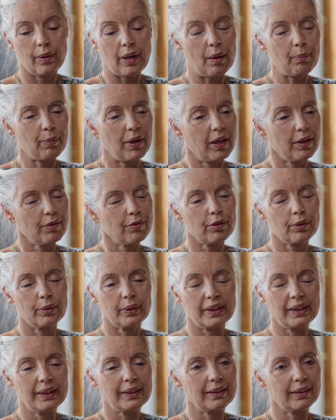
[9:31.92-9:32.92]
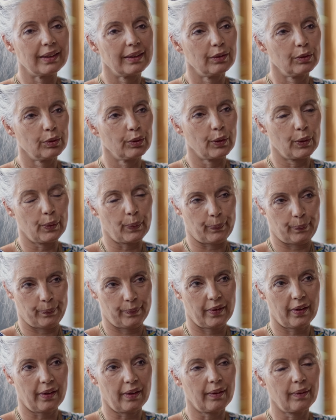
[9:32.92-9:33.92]
apply for it and to go
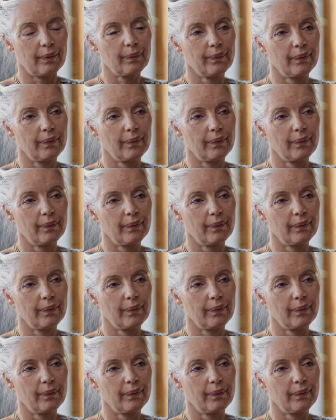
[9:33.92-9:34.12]
there.